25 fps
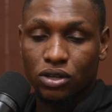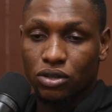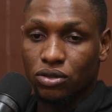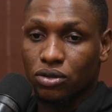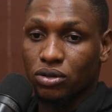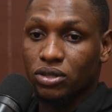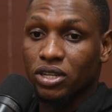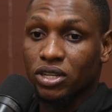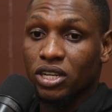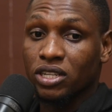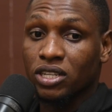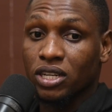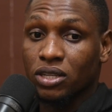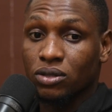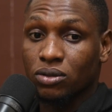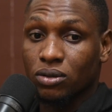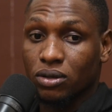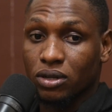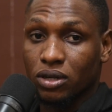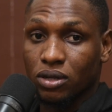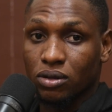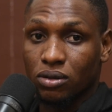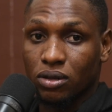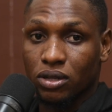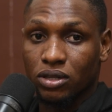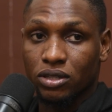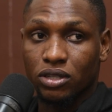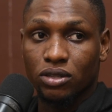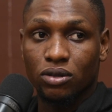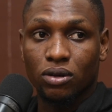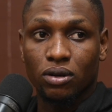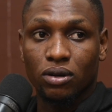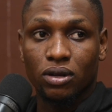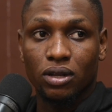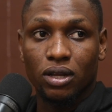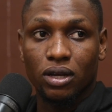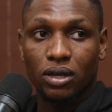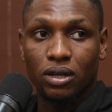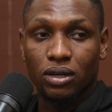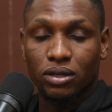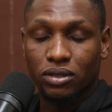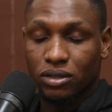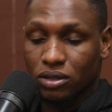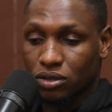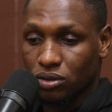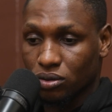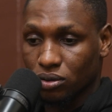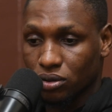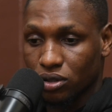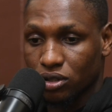So they're trying to regulate the dollar,
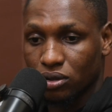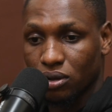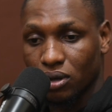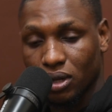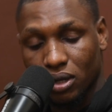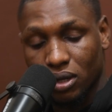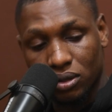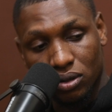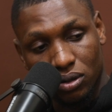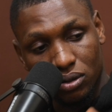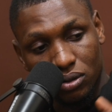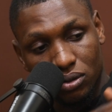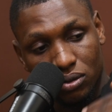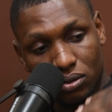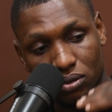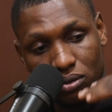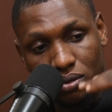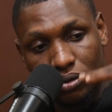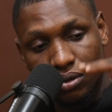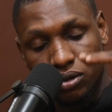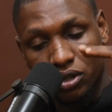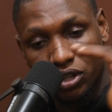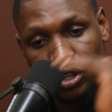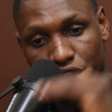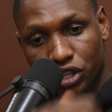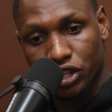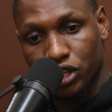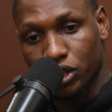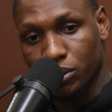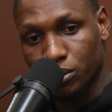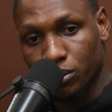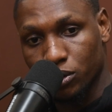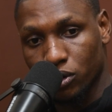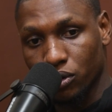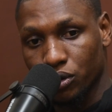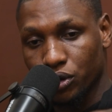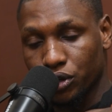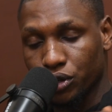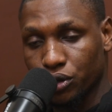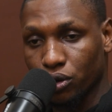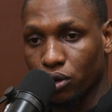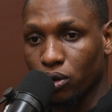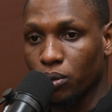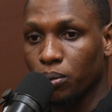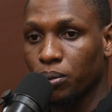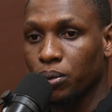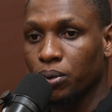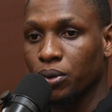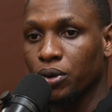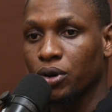so the dollar doesn't keep going
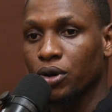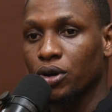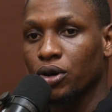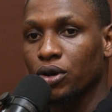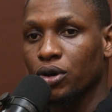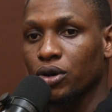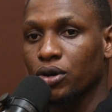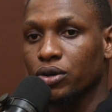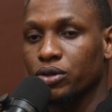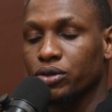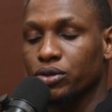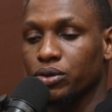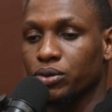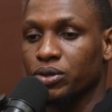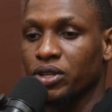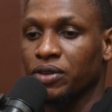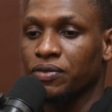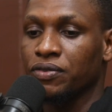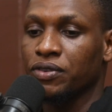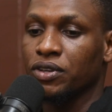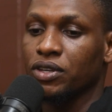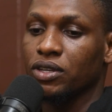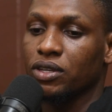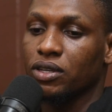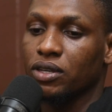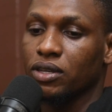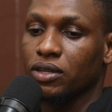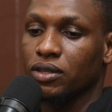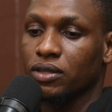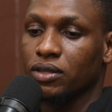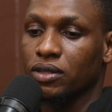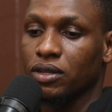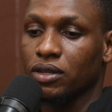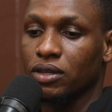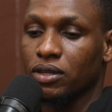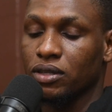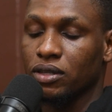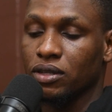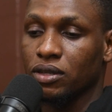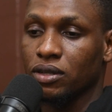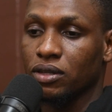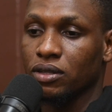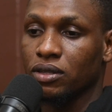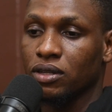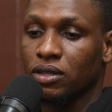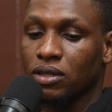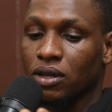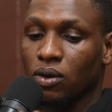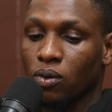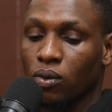up. So they think
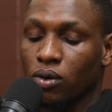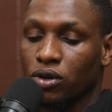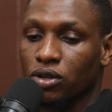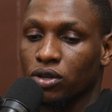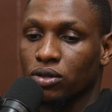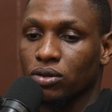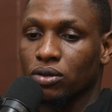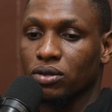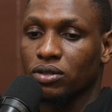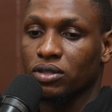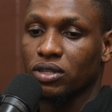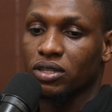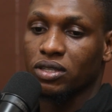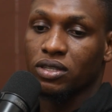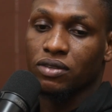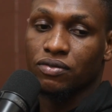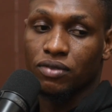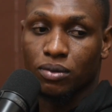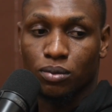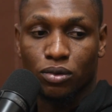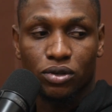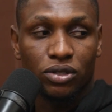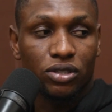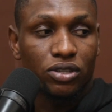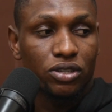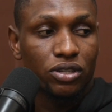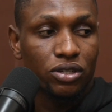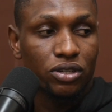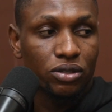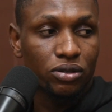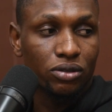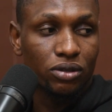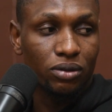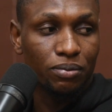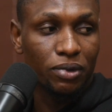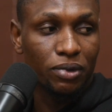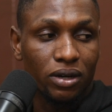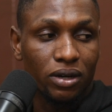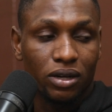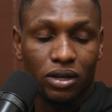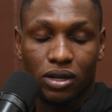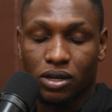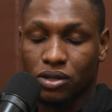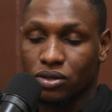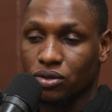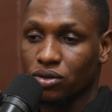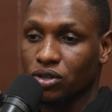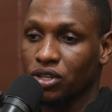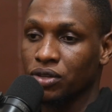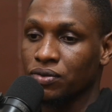they're not working on receiving money straight to your
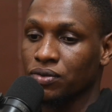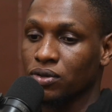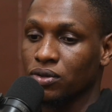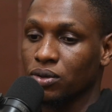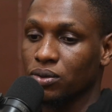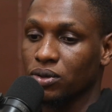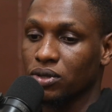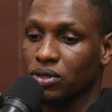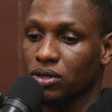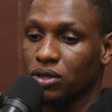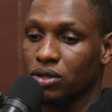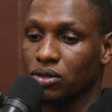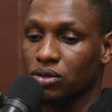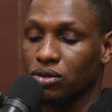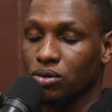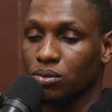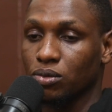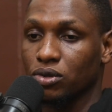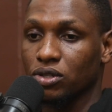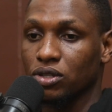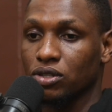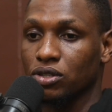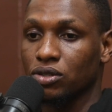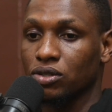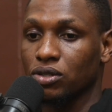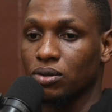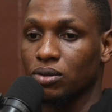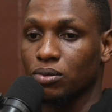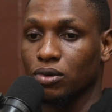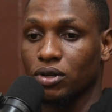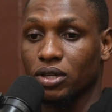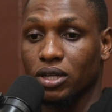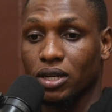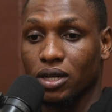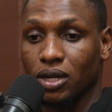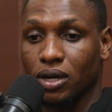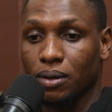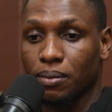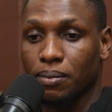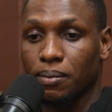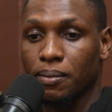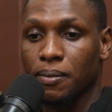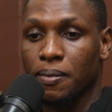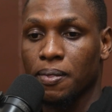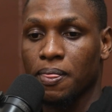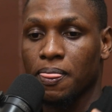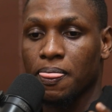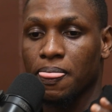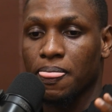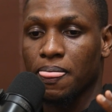account. So if someone sends you money using MoneyGram
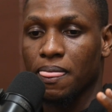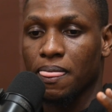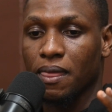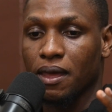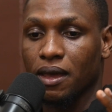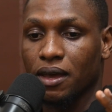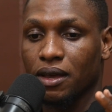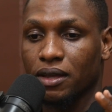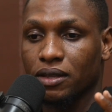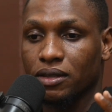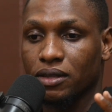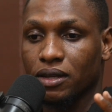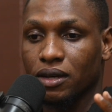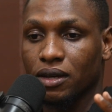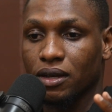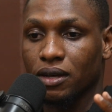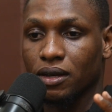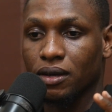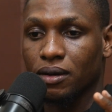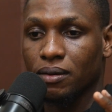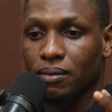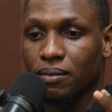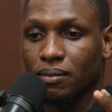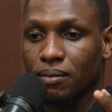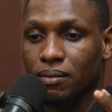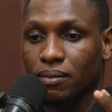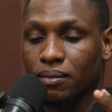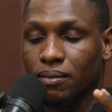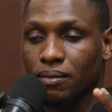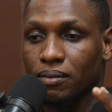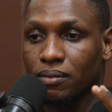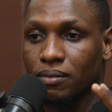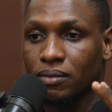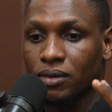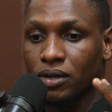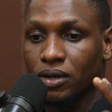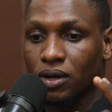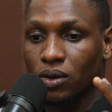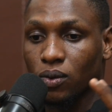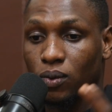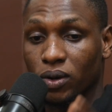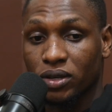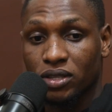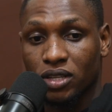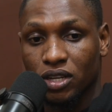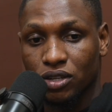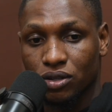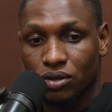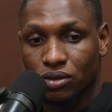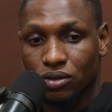and
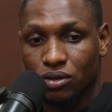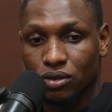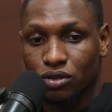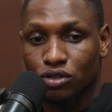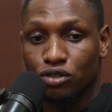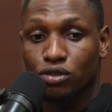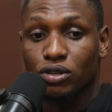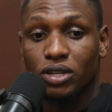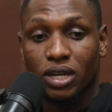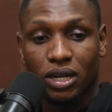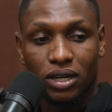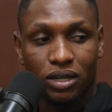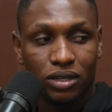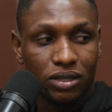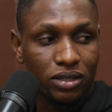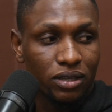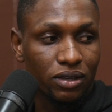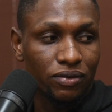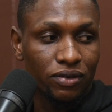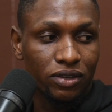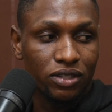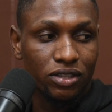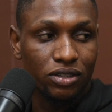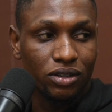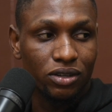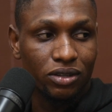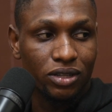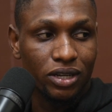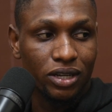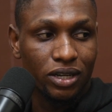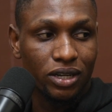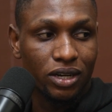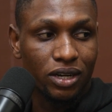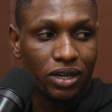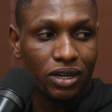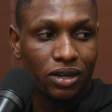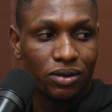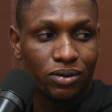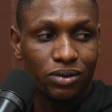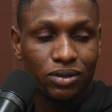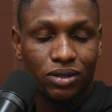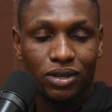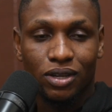Western Union, you can't receive it in your Naira account.